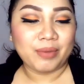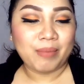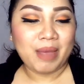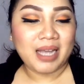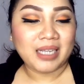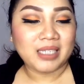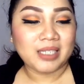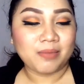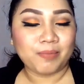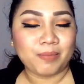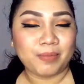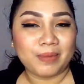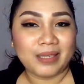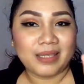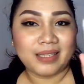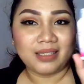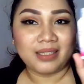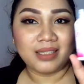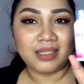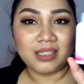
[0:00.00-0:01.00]
Maxi
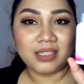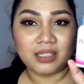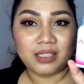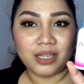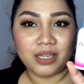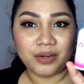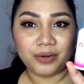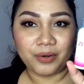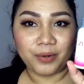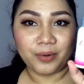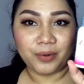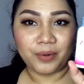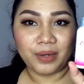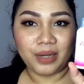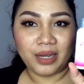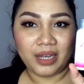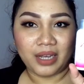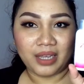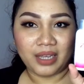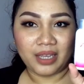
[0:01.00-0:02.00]
Peel
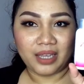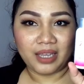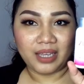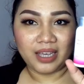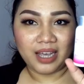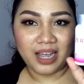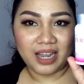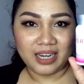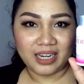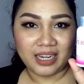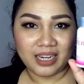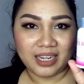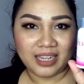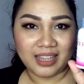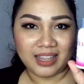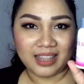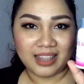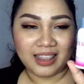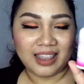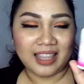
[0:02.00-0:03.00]
Zero. Ayan.
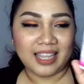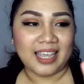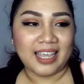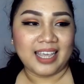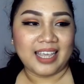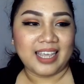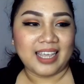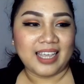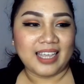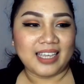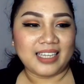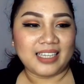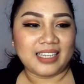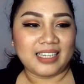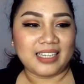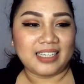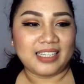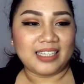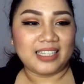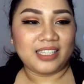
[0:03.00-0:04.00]

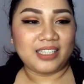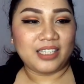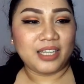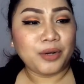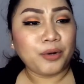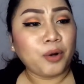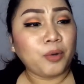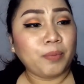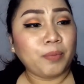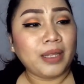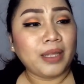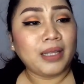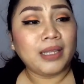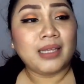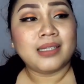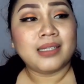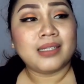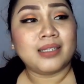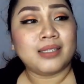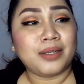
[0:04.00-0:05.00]
Zero
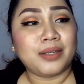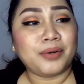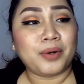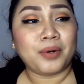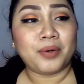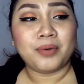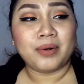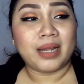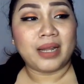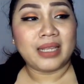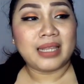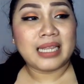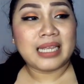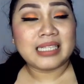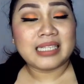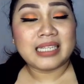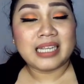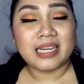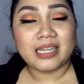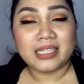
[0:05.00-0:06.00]
peeling, zero
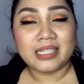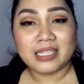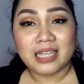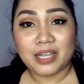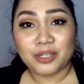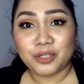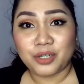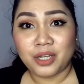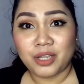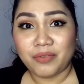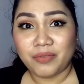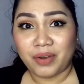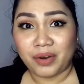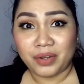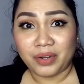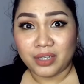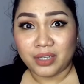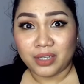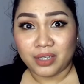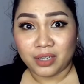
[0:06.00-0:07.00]
redness. And it's actually
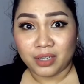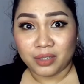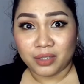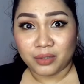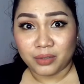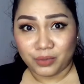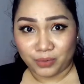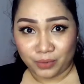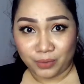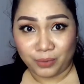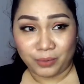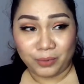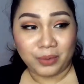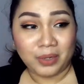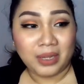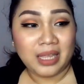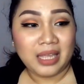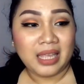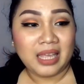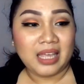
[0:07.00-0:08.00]
very true.
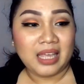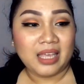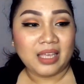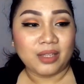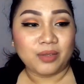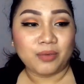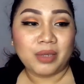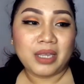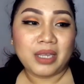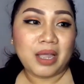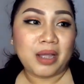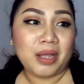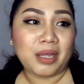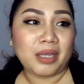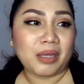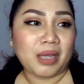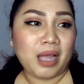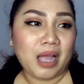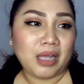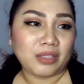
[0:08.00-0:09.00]

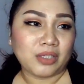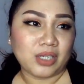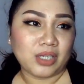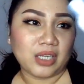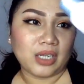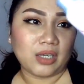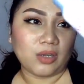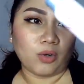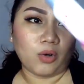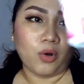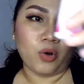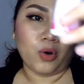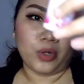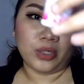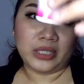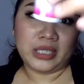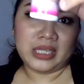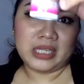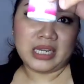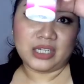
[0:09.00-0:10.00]

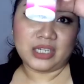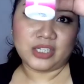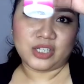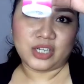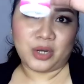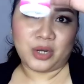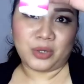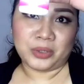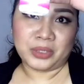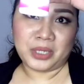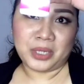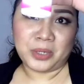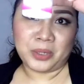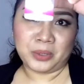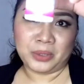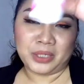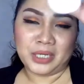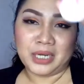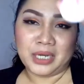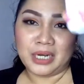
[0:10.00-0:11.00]
Konting-konti na
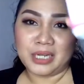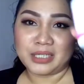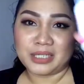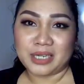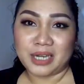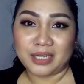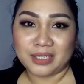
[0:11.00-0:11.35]
lang siya.